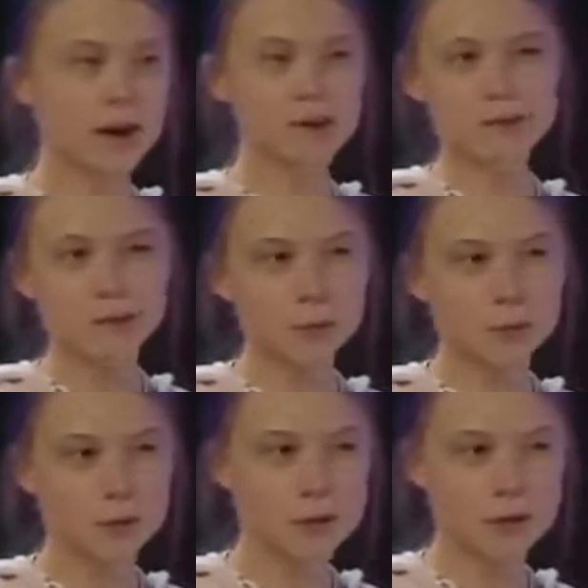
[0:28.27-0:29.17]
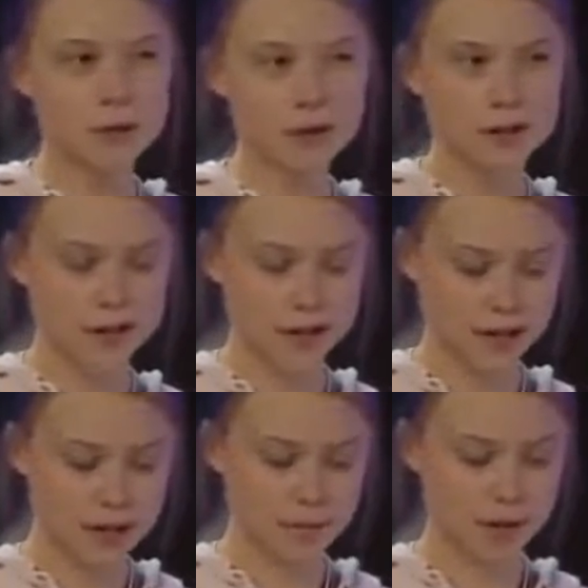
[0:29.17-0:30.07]
I've been warned that
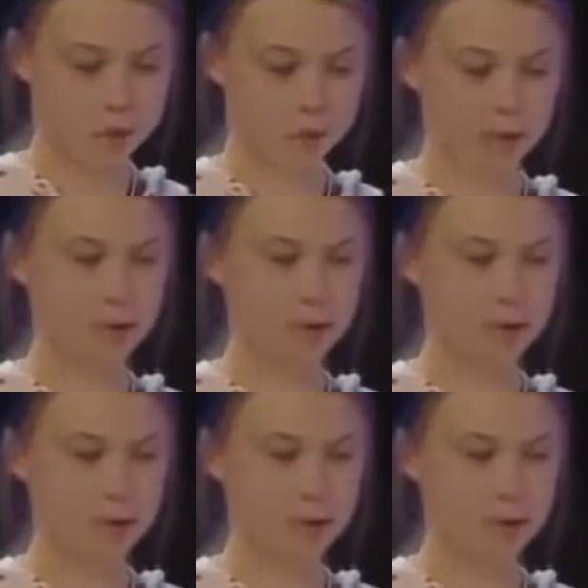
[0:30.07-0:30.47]
telling people